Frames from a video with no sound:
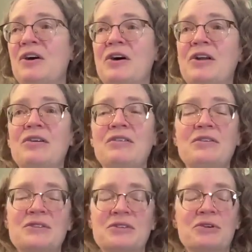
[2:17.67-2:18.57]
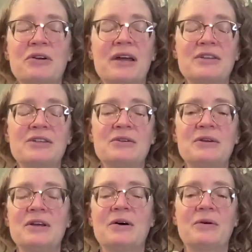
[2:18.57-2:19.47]
always trying
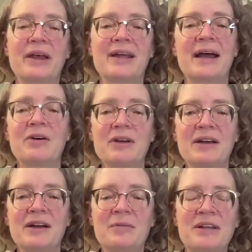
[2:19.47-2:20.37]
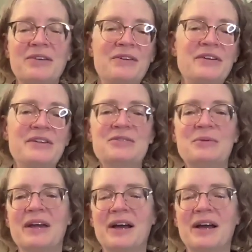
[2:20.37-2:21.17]
to, like how can I up level in this way?